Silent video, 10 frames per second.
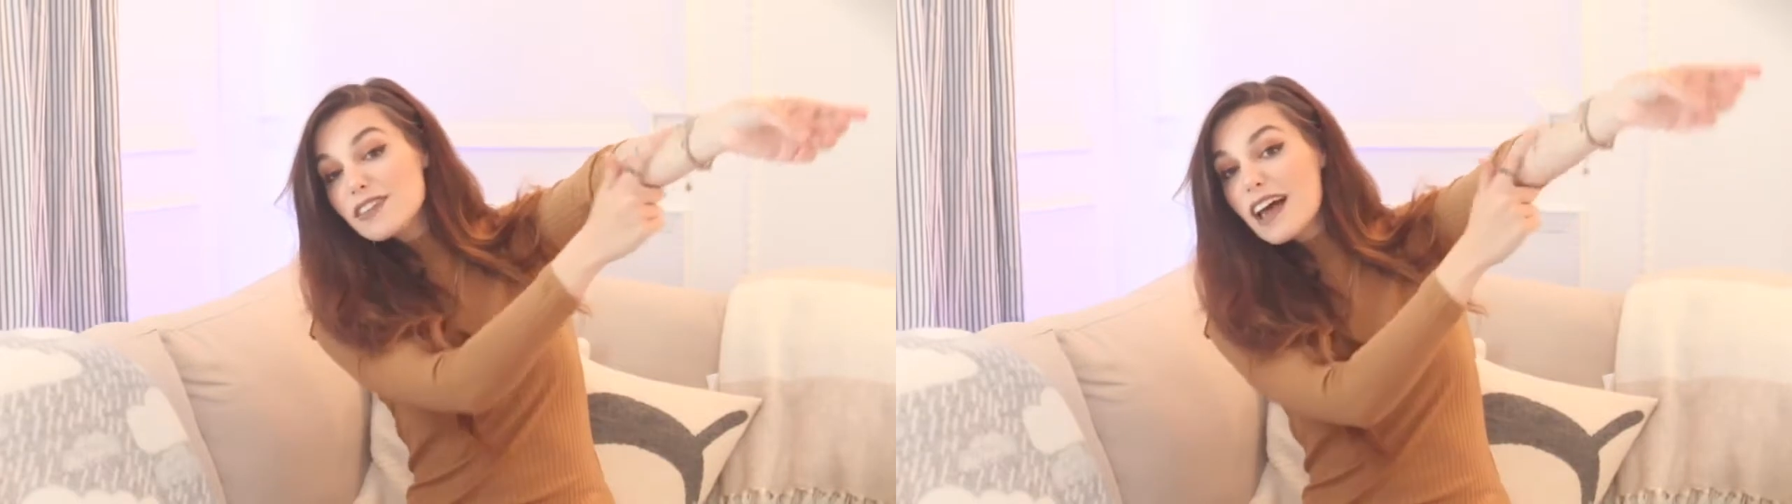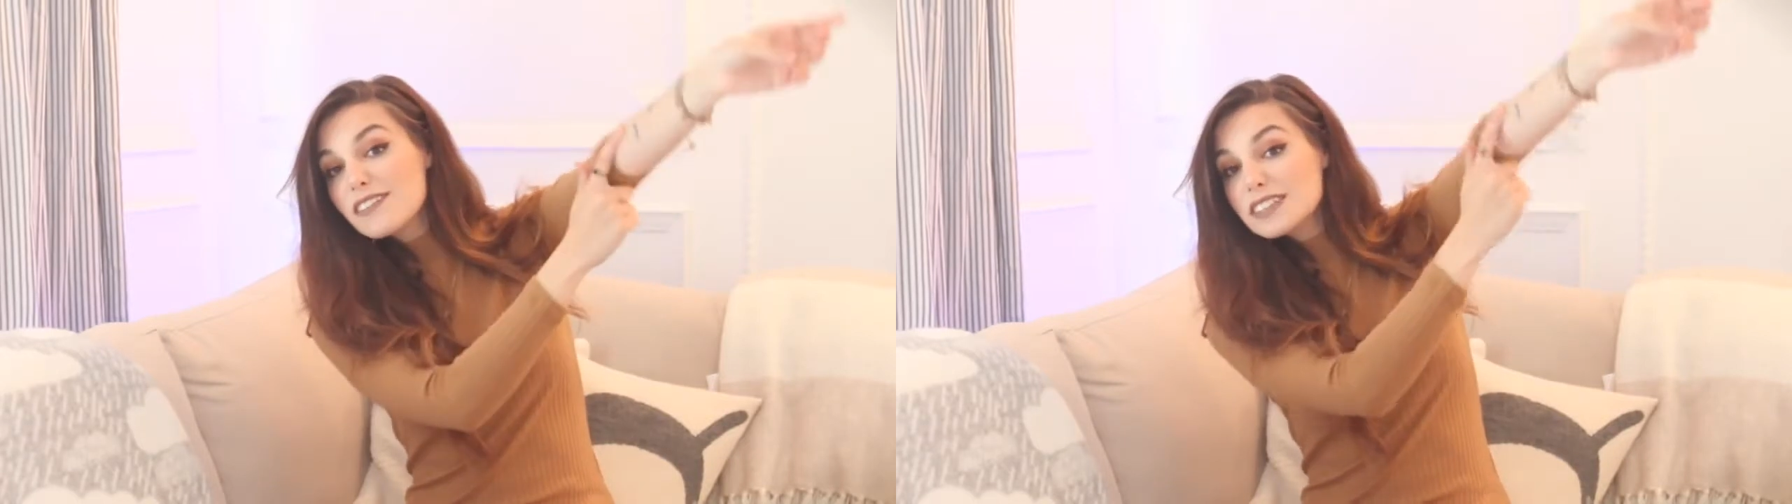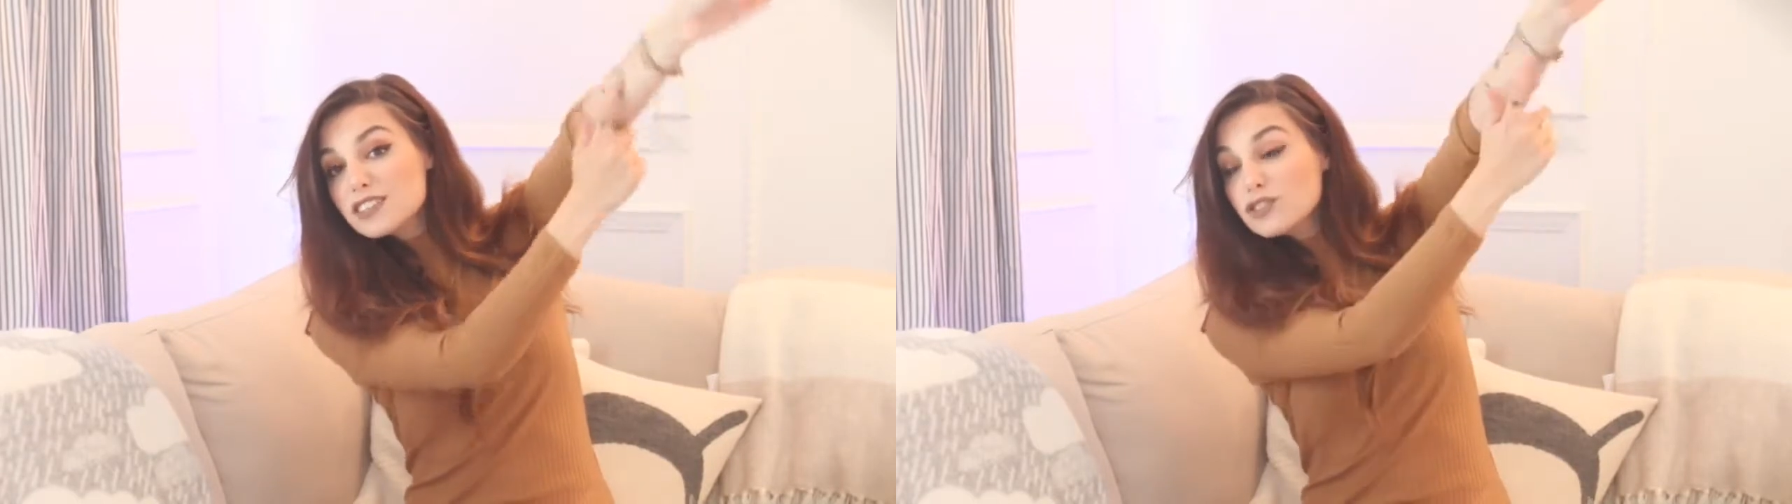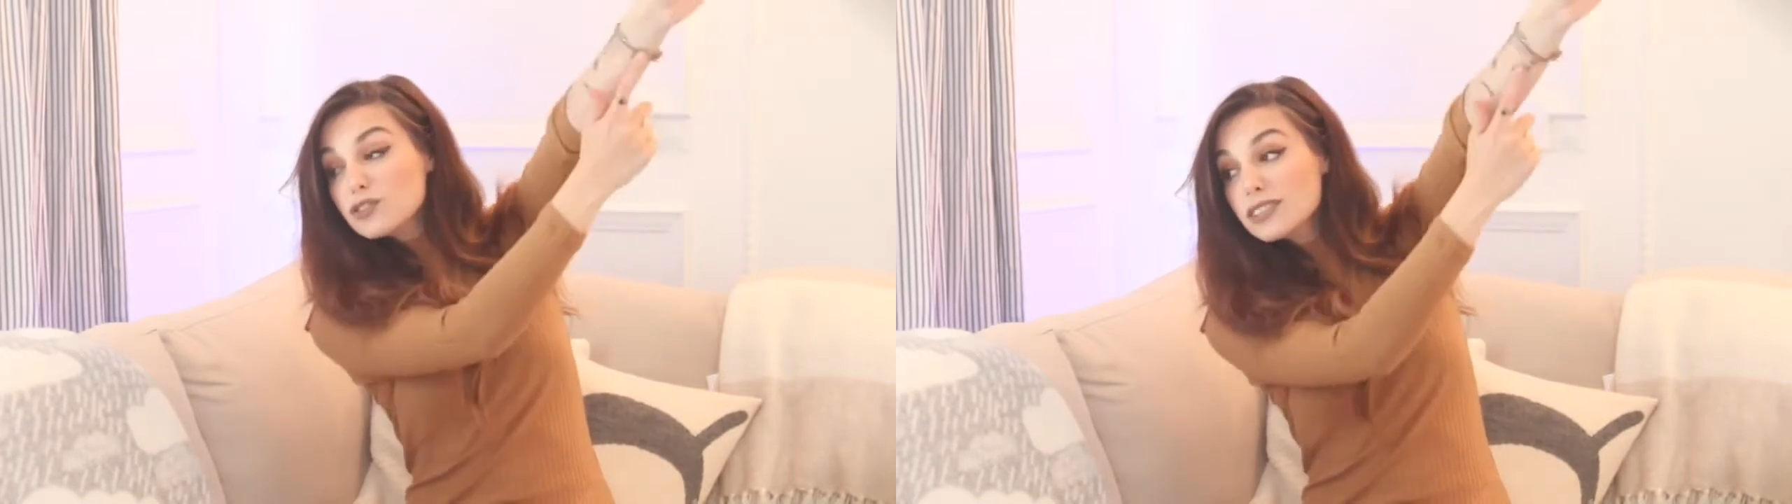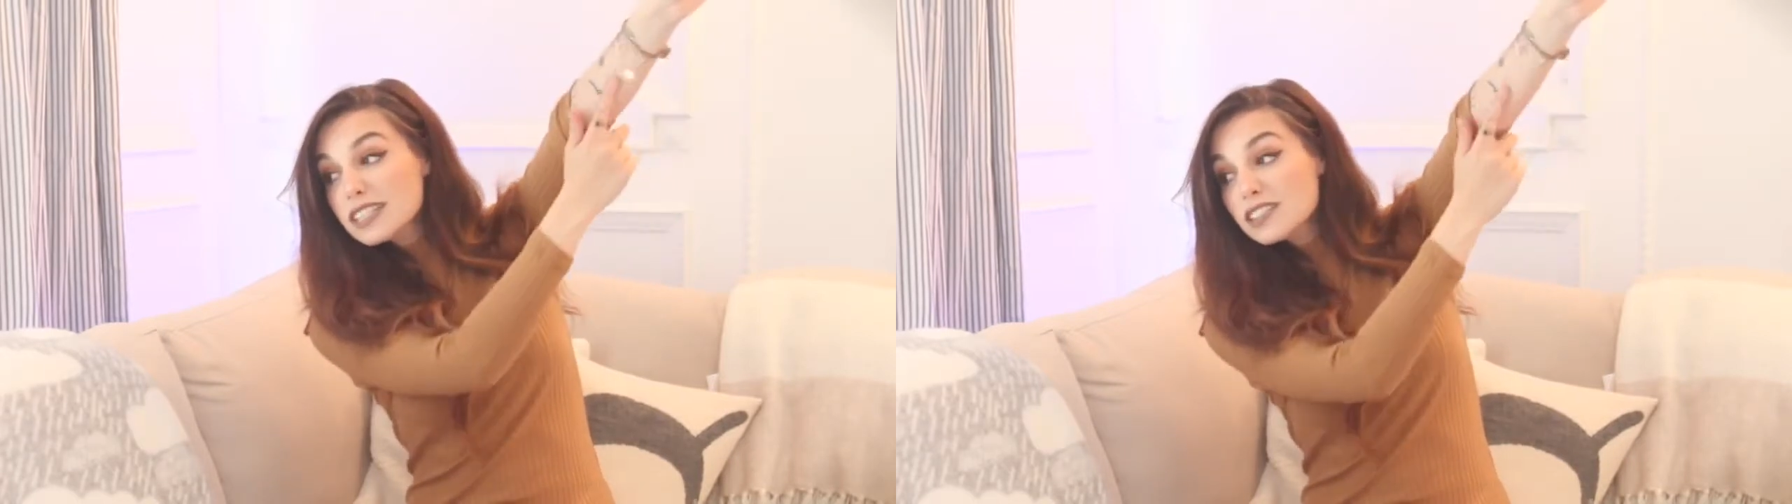I have the
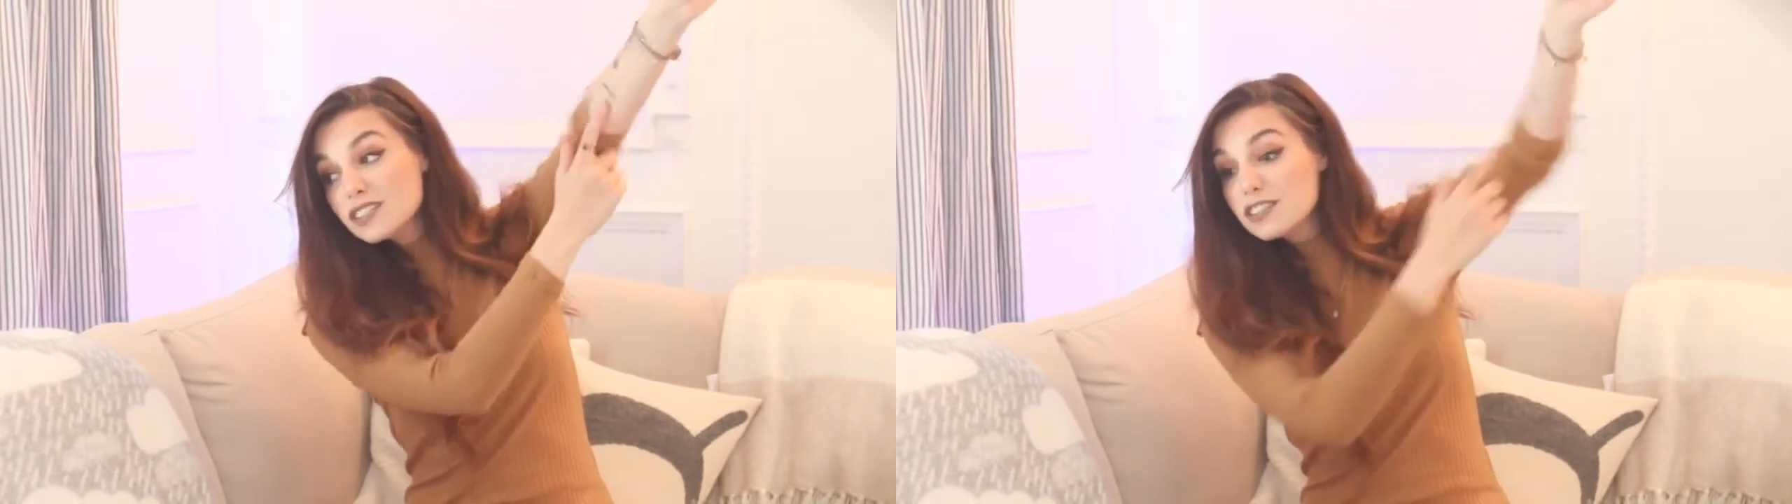two here,